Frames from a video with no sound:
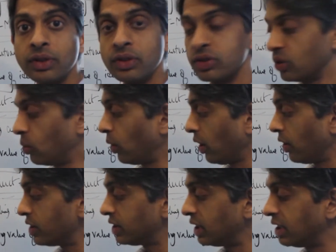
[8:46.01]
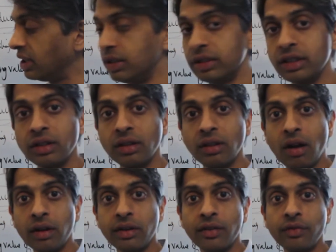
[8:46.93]
So whereas it yielded a
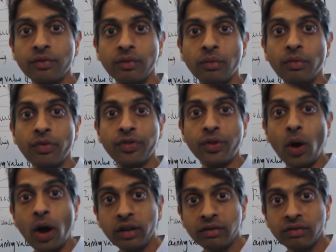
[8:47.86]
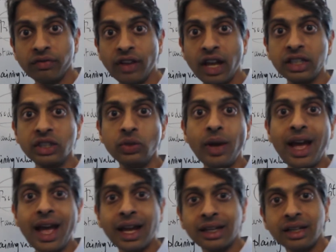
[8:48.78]
lot of thought value,
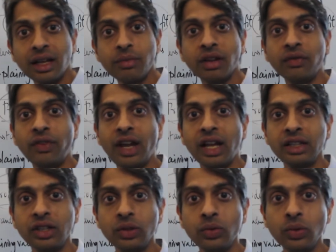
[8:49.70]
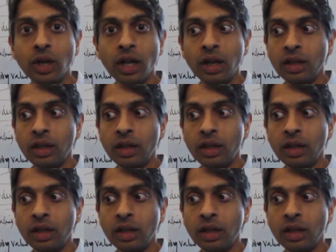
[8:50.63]
academic value,